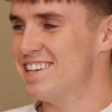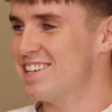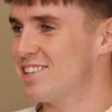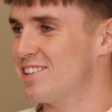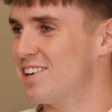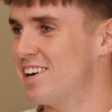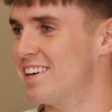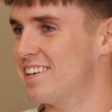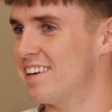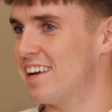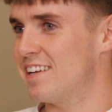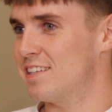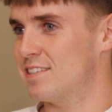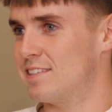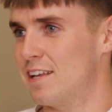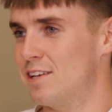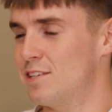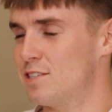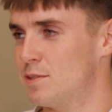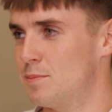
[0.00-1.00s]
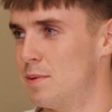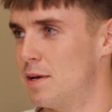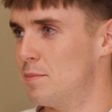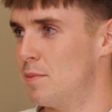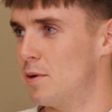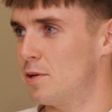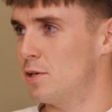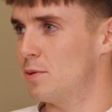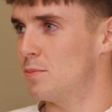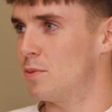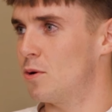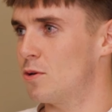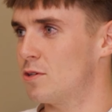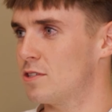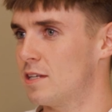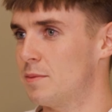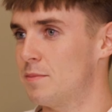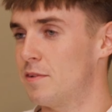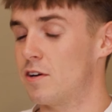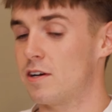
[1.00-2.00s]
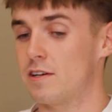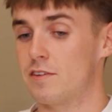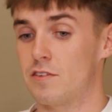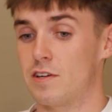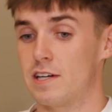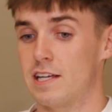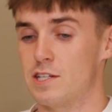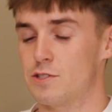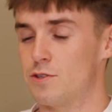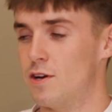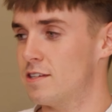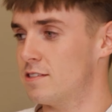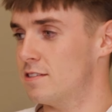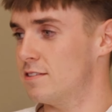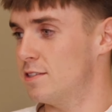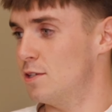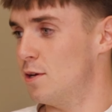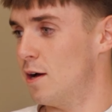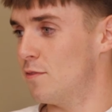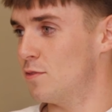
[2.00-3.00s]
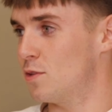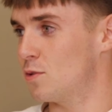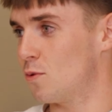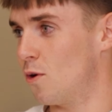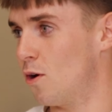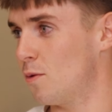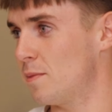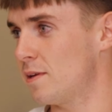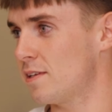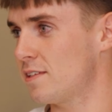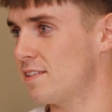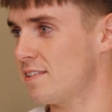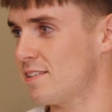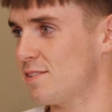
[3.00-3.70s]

Great. Tell us a bit about you, bro, because I'm very, very interested. Do you have the raw milk?